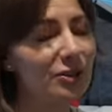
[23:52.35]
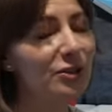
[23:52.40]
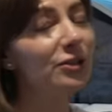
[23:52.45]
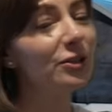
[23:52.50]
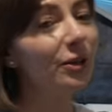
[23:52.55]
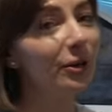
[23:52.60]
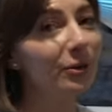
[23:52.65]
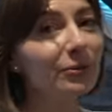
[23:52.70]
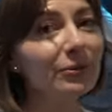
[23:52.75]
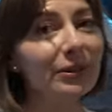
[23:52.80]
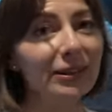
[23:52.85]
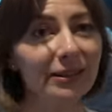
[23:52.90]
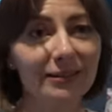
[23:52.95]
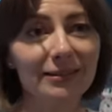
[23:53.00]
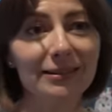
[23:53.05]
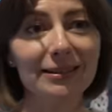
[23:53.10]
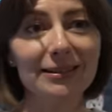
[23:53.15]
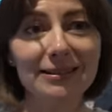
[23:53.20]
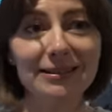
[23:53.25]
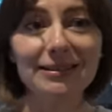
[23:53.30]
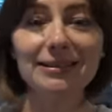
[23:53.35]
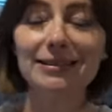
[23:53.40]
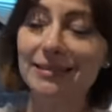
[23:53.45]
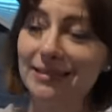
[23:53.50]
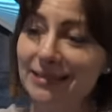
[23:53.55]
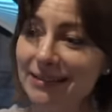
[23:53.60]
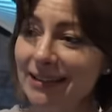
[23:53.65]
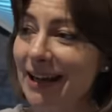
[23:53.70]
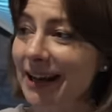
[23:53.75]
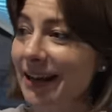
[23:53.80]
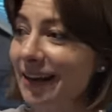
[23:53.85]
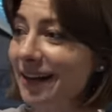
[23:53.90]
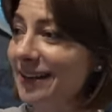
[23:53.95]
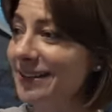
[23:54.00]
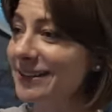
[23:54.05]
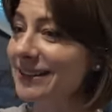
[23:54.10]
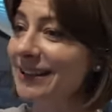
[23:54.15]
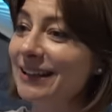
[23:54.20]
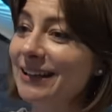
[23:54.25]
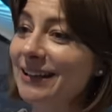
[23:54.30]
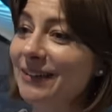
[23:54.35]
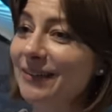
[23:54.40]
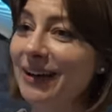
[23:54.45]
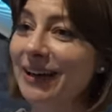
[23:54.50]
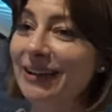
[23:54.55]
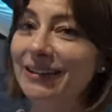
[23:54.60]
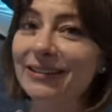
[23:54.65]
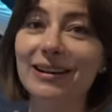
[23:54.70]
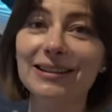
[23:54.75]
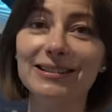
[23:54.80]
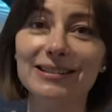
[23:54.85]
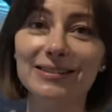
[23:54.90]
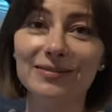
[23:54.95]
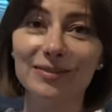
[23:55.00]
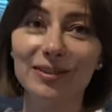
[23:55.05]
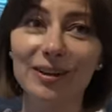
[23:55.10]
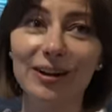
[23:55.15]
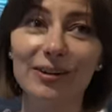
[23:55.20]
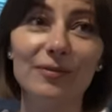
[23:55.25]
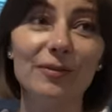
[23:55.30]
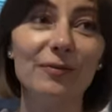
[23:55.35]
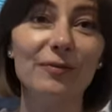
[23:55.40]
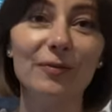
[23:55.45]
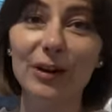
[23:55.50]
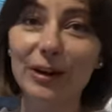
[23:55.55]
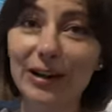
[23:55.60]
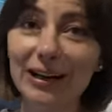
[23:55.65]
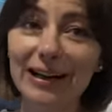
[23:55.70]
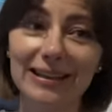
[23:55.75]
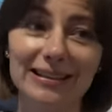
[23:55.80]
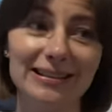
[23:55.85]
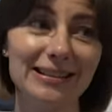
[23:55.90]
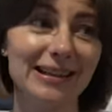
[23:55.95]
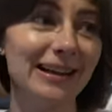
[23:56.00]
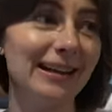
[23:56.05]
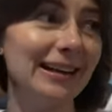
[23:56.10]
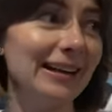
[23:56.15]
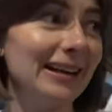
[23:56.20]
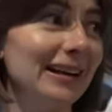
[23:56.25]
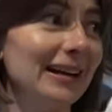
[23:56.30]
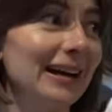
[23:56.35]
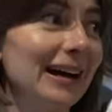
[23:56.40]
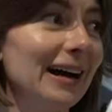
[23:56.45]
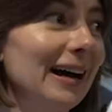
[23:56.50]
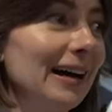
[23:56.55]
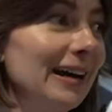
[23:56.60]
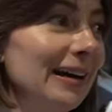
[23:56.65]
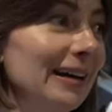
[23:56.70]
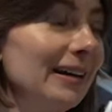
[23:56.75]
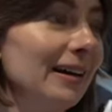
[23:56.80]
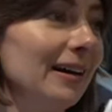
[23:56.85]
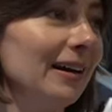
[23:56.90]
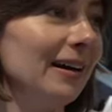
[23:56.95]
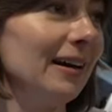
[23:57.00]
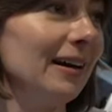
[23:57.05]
so real because this is chaos. Anyway, lots of love. Very exciting. I,